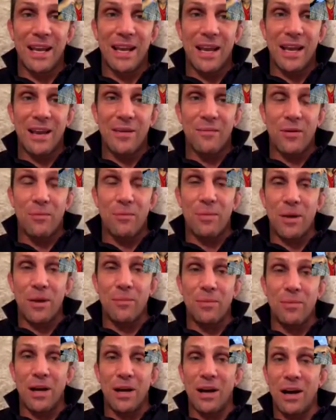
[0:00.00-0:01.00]
but
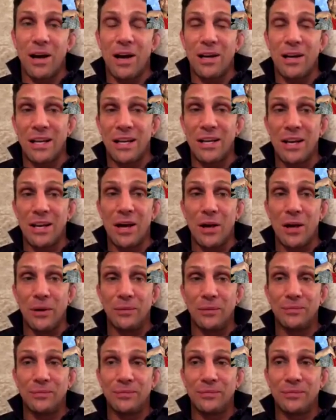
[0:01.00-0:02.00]
people I hardly know.
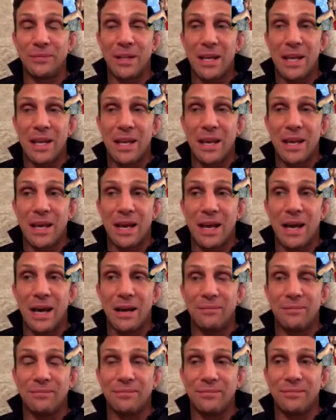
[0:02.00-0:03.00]

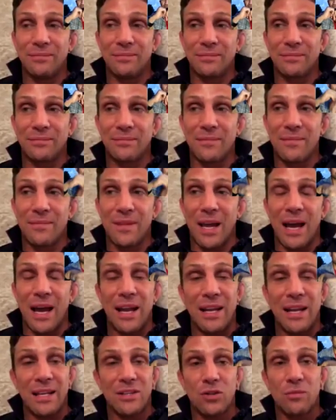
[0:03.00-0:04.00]
And
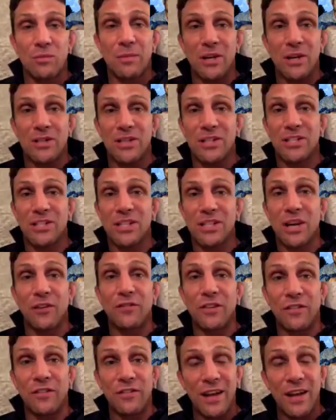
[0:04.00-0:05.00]
it's almost a
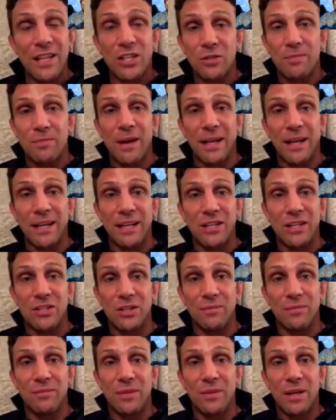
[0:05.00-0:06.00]
self-defense
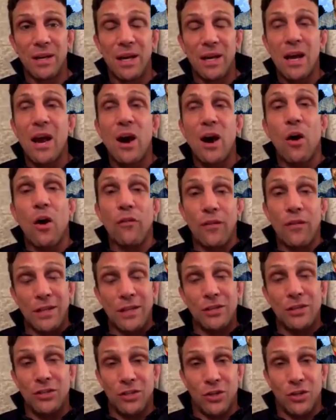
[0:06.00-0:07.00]
mechanism of
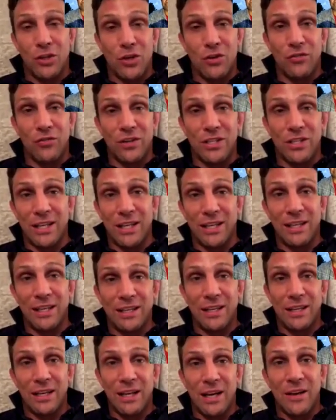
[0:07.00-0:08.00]
insecurity.
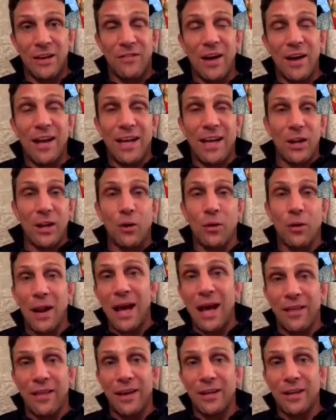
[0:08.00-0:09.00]
If I get it all
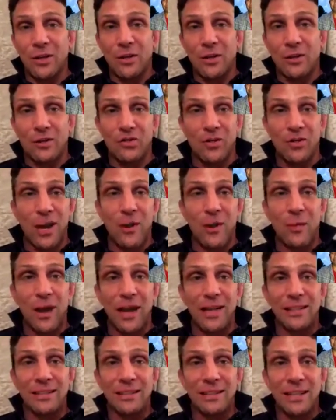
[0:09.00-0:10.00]
out there straight
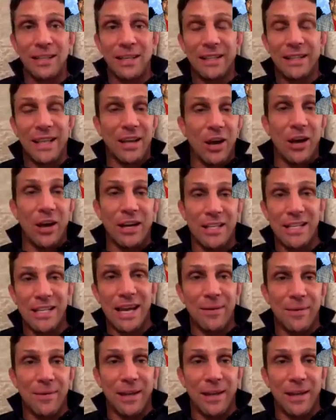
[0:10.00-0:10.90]
away, they can't attack me.